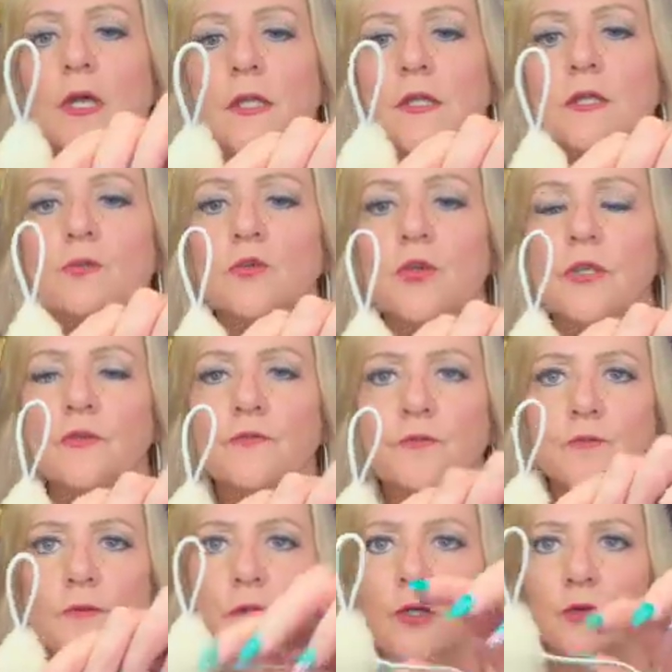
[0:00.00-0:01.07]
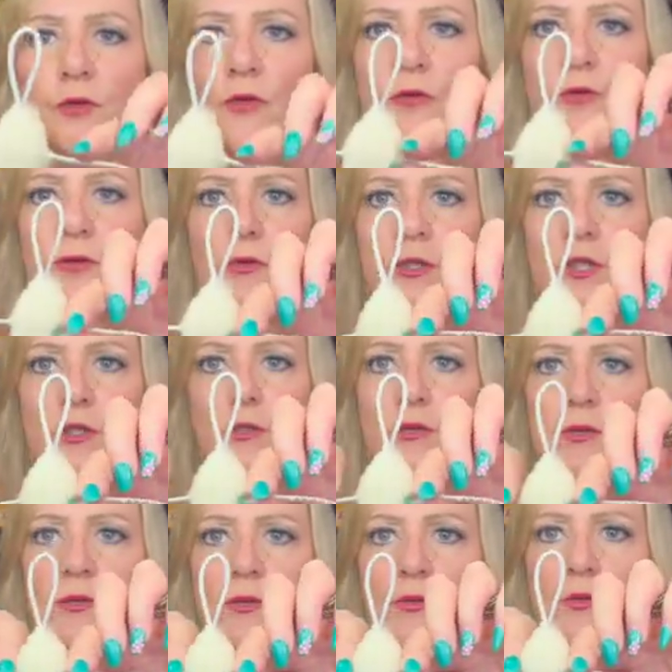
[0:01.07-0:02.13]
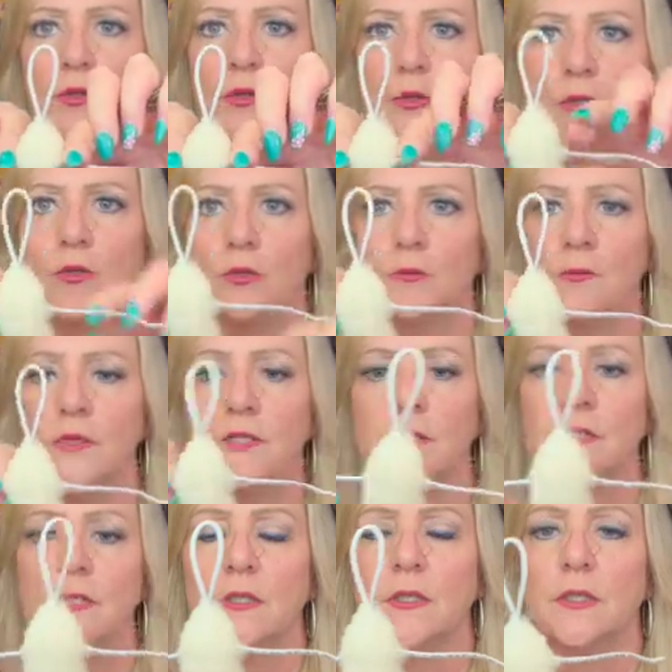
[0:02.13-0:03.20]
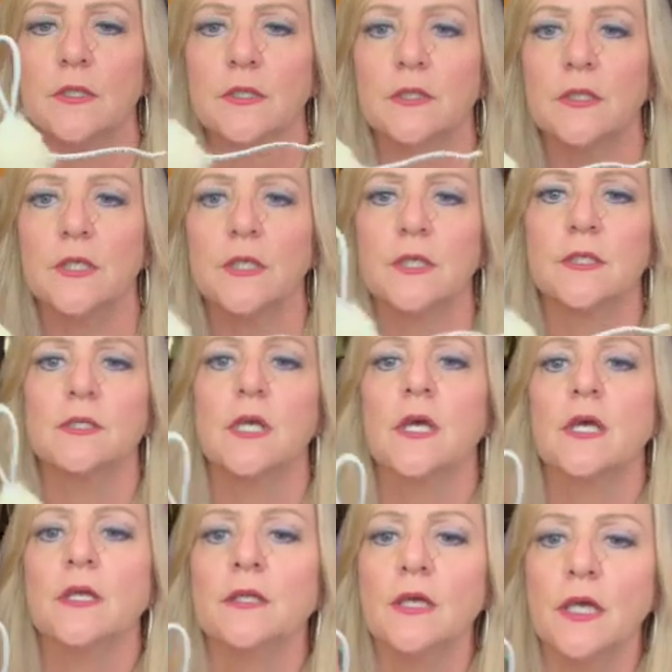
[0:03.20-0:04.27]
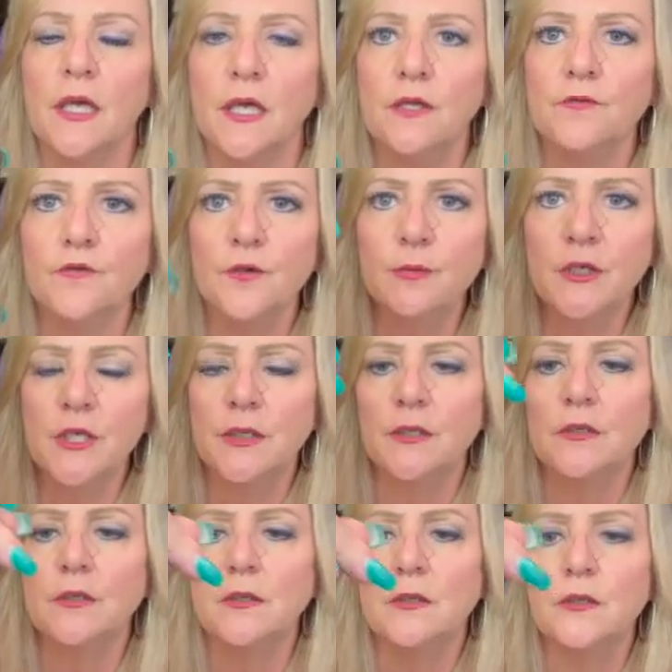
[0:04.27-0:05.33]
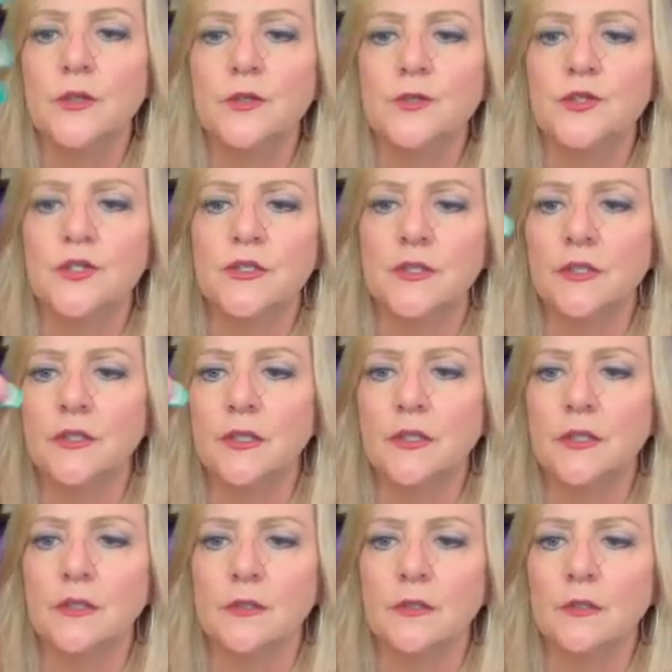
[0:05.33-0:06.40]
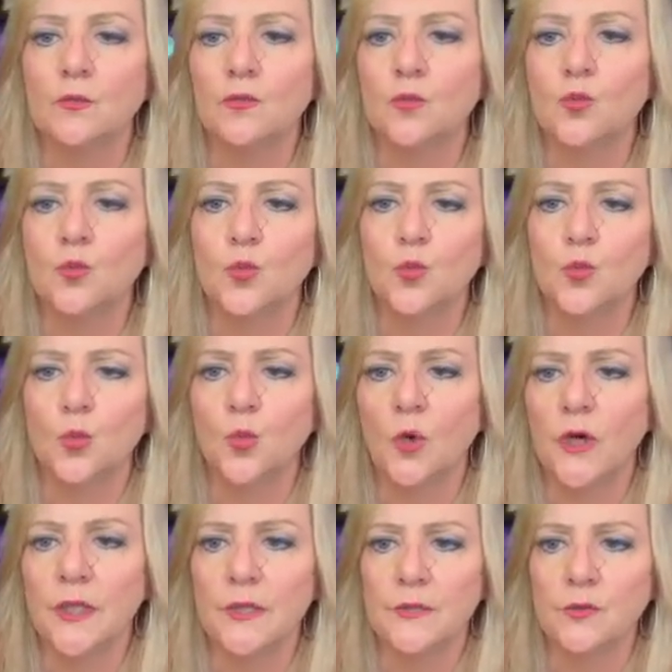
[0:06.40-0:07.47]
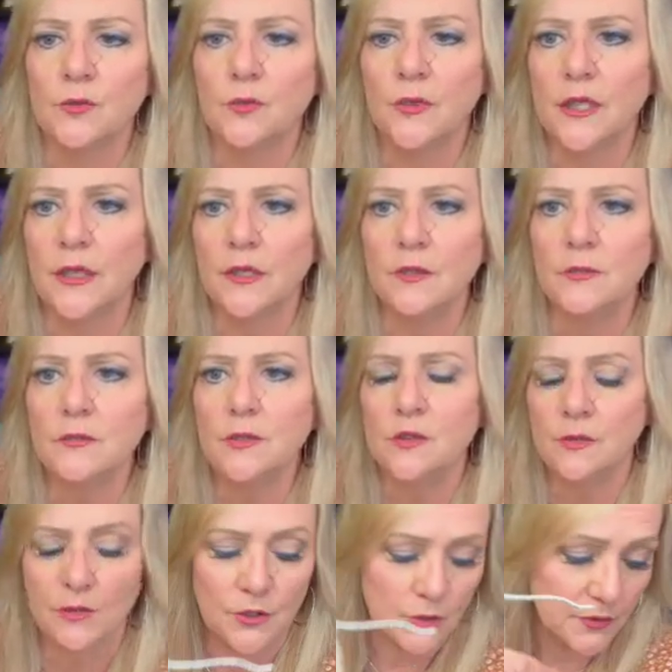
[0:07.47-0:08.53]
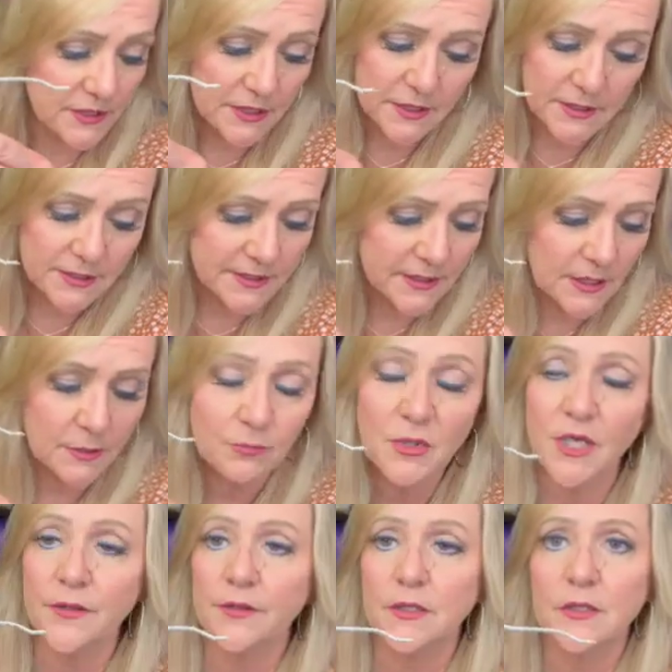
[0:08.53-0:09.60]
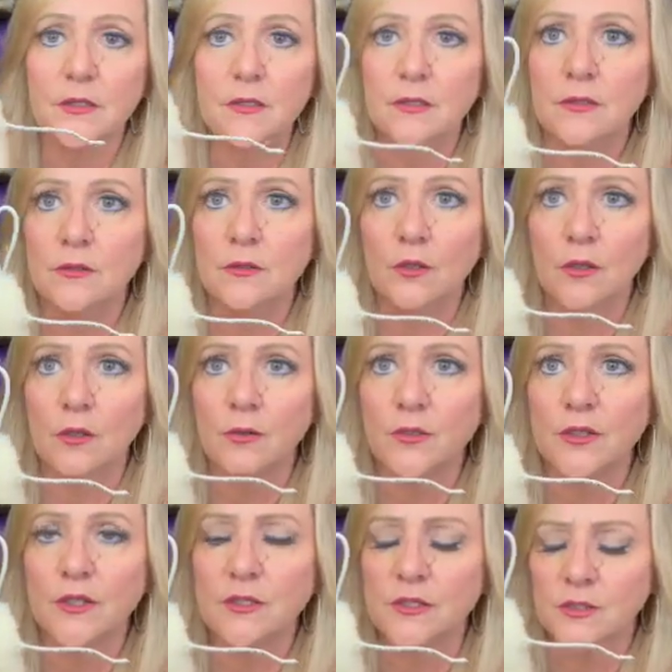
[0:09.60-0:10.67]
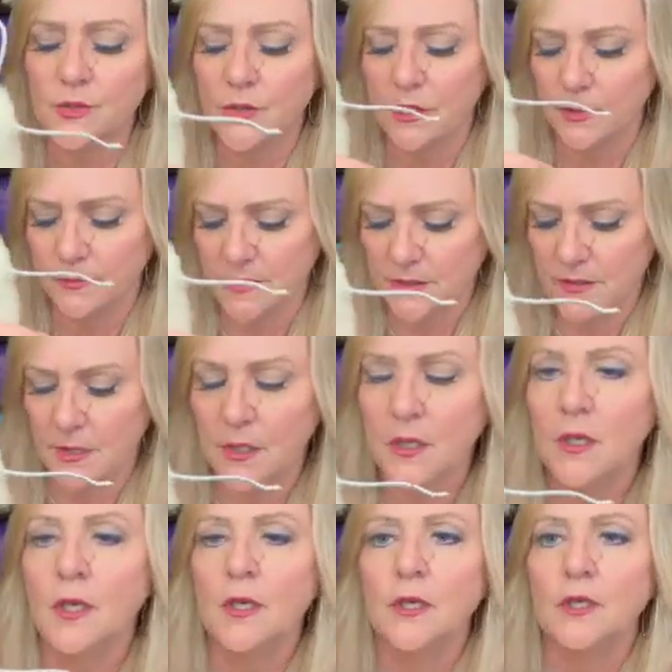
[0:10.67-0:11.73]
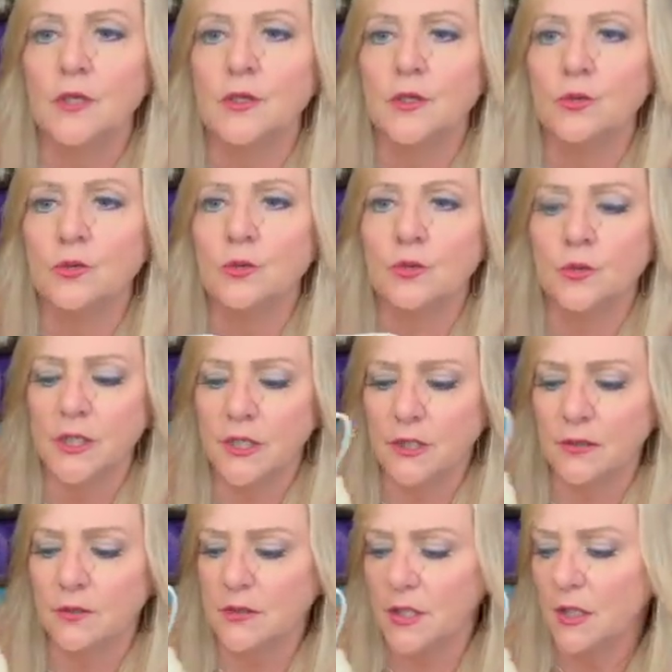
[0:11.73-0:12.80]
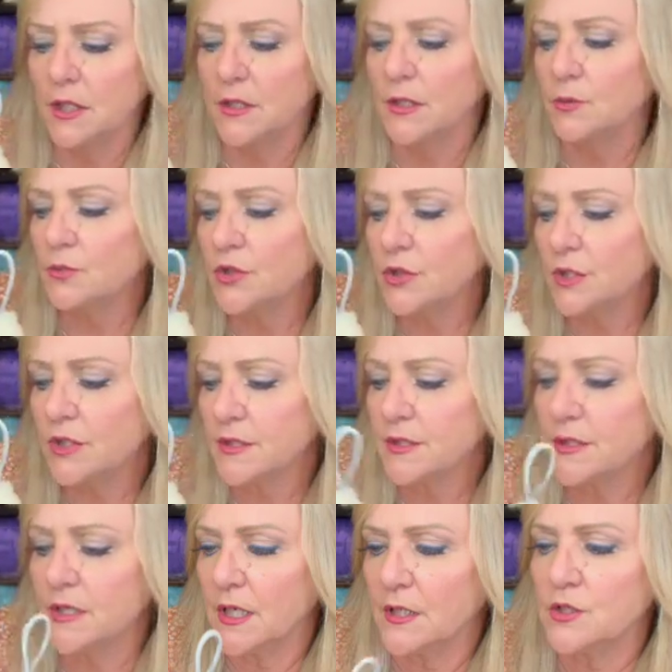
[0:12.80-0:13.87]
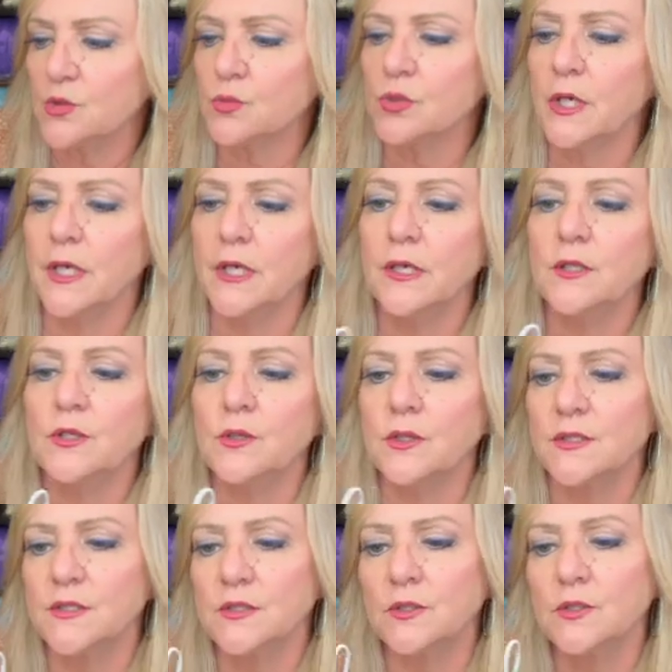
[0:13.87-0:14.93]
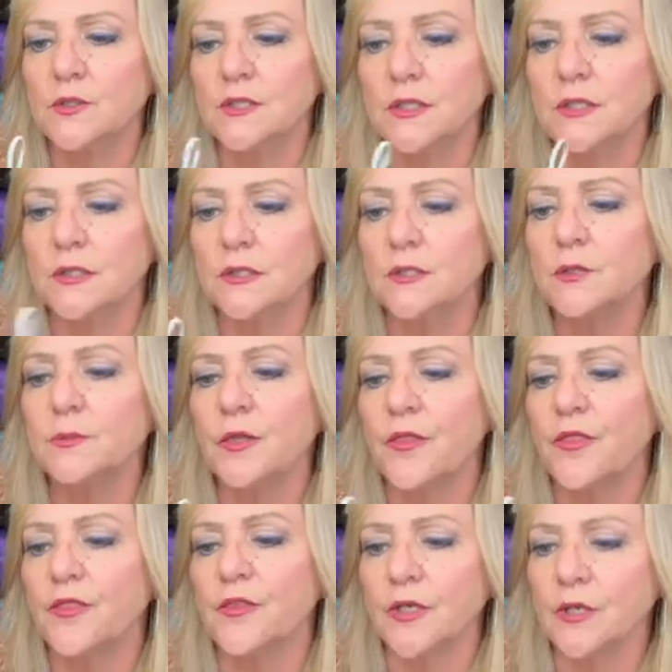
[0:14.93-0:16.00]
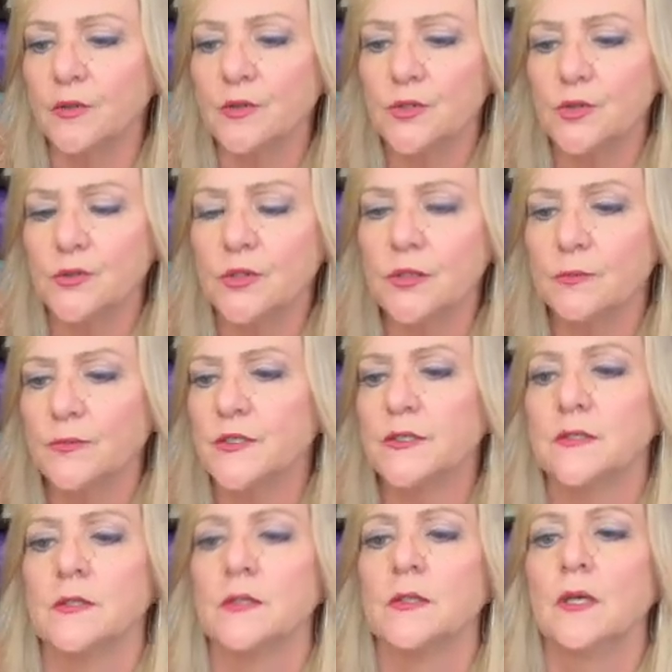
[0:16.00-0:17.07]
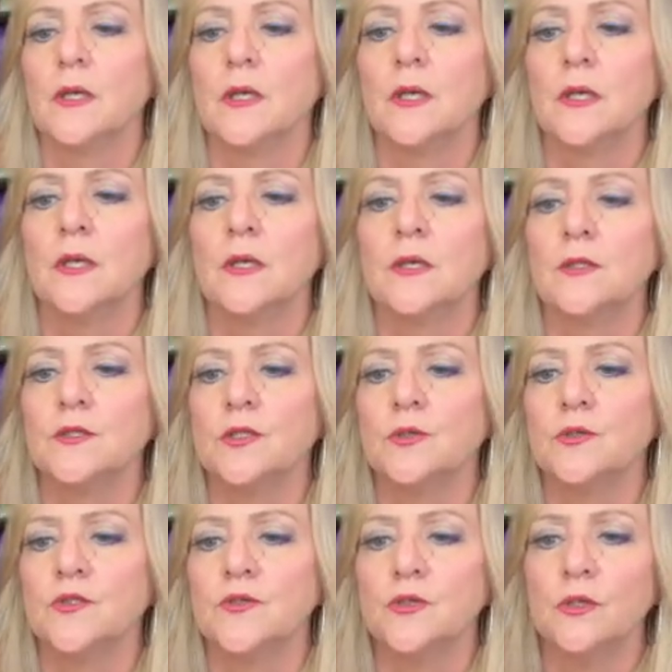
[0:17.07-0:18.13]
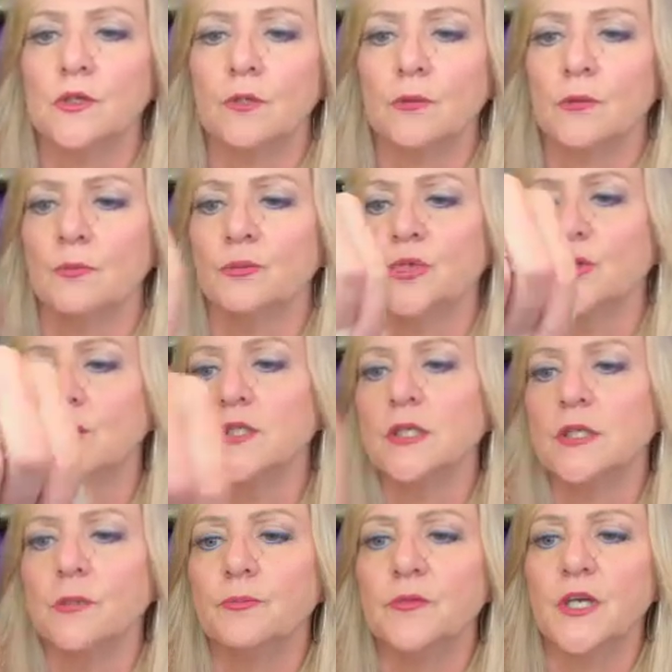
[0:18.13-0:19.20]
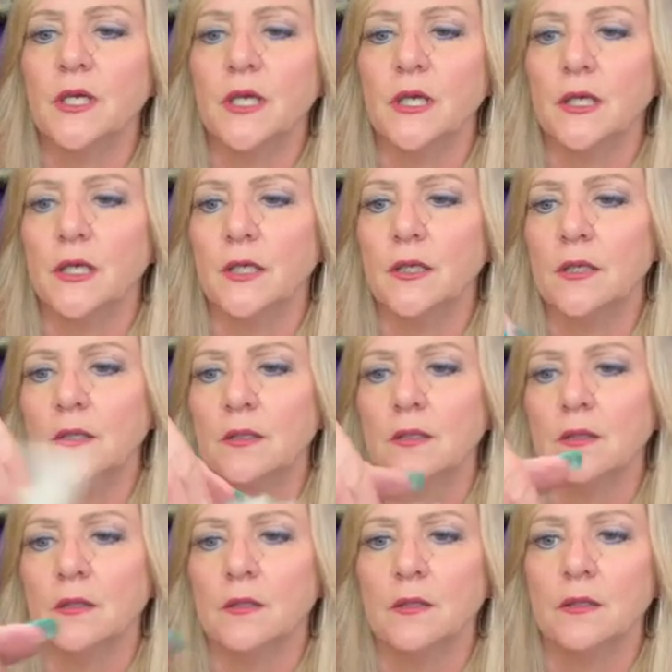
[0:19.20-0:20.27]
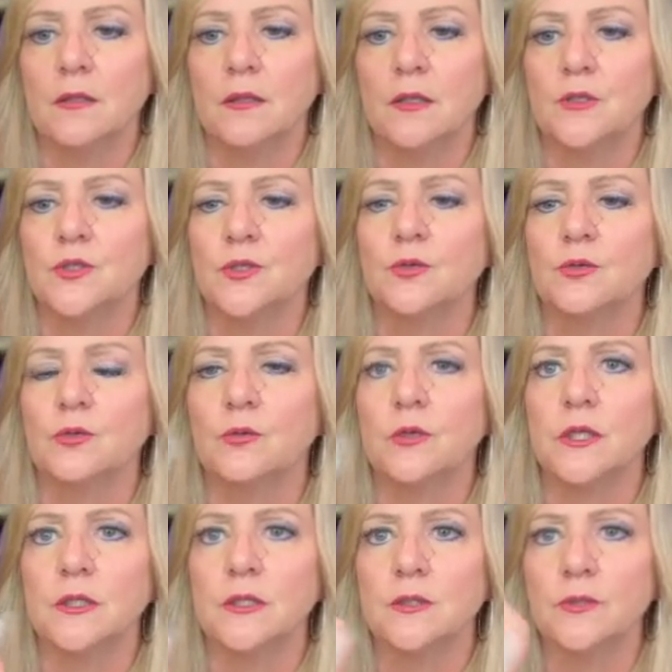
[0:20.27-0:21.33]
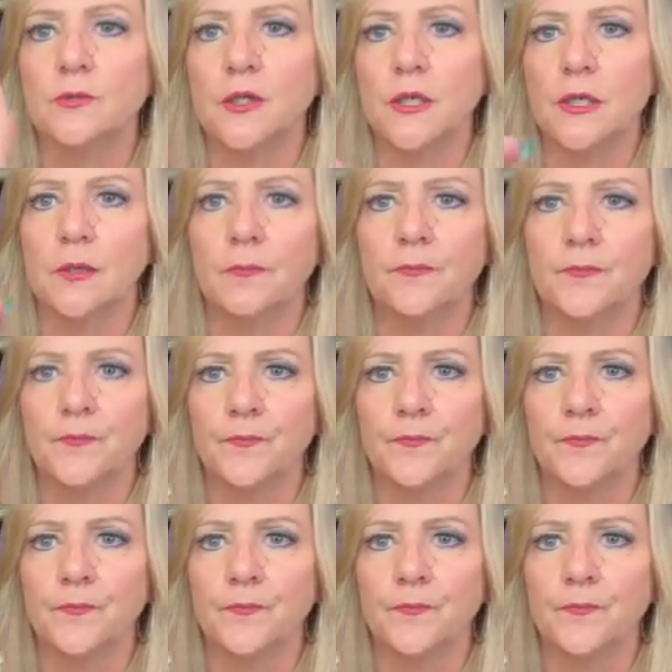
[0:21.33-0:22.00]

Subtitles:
Then we're going to go through and do the arms and the legs. The head from here, you're just going to wind around using the same method, long thin strips. You're going to go around. Then when you get to the actual head, you can start using a little bit thicker strips to start building up the head as you go around and around,